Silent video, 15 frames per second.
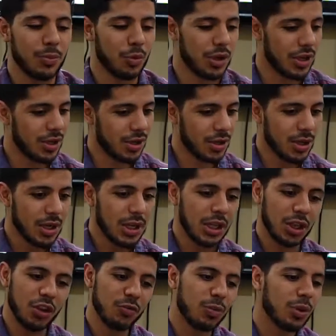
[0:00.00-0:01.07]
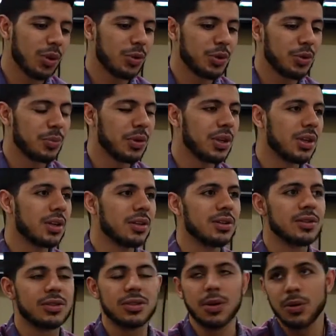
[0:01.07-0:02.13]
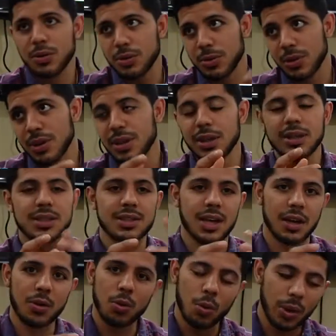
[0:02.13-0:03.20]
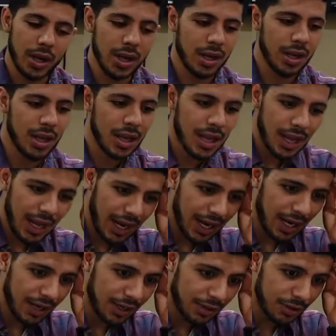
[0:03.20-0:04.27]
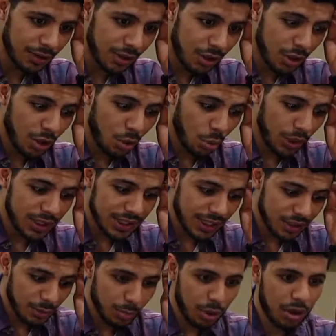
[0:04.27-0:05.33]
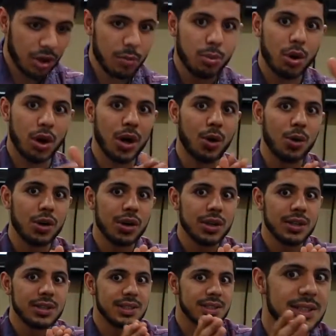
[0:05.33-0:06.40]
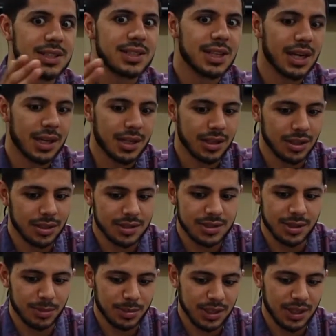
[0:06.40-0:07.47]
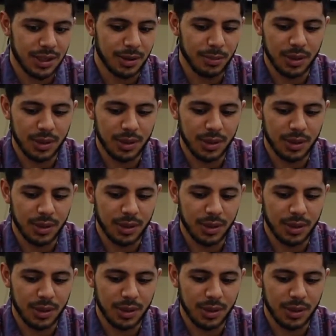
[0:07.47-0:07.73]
We hear live below your means, don't do this, kind of wait, and we tend to put our priorities second sometime.